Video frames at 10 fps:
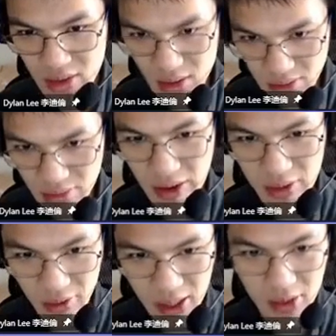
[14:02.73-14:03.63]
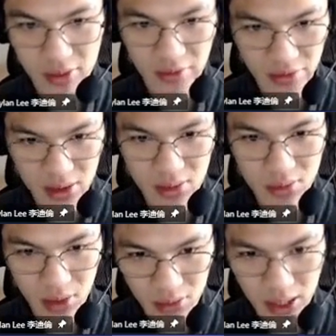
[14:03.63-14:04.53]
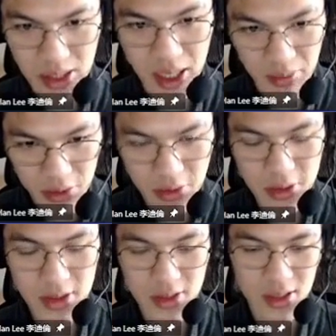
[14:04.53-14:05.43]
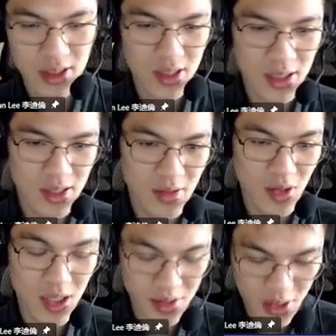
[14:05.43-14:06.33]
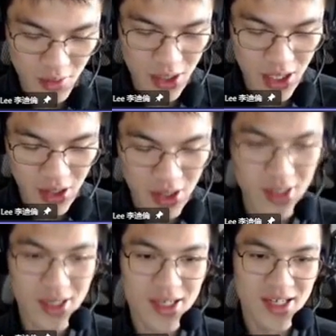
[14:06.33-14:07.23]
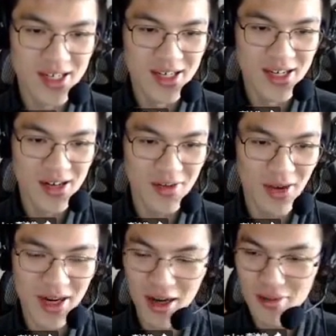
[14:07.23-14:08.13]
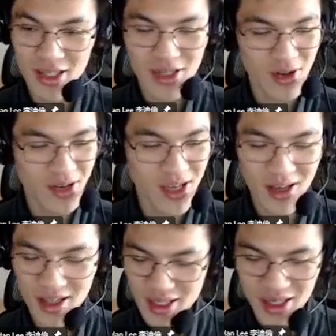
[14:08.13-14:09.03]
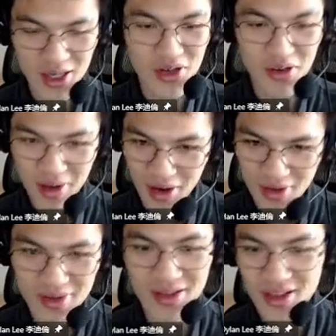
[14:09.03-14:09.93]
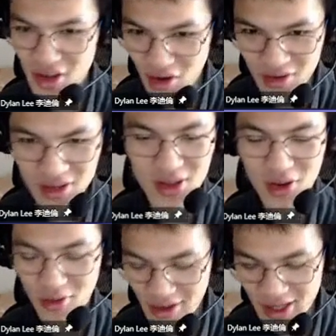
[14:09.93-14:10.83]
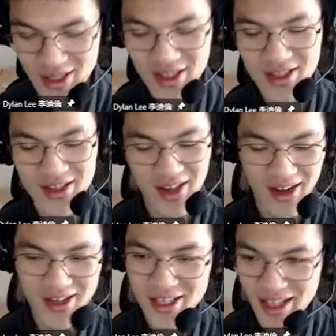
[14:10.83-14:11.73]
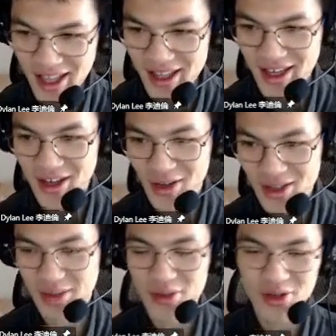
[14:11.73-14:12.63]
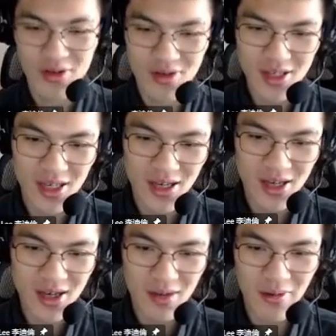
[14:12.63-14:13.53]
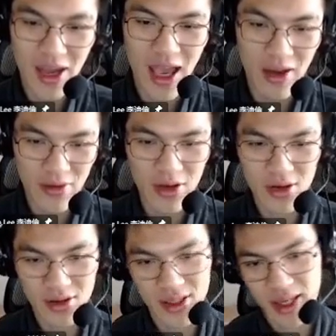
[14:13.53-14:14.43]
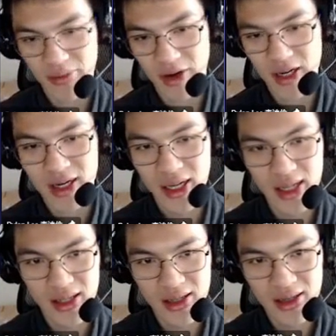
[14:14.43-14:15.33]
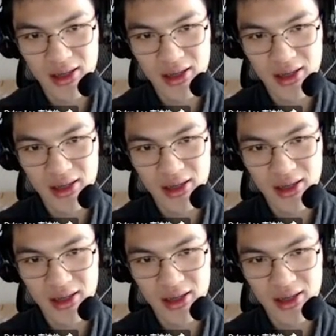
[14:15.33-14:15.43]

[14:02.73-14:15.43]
will do very well with proper examples, which I'm still working on. Right now, I'm just talking in circle about theories, the, the understanding, conceptuals, very heavy on concept rather than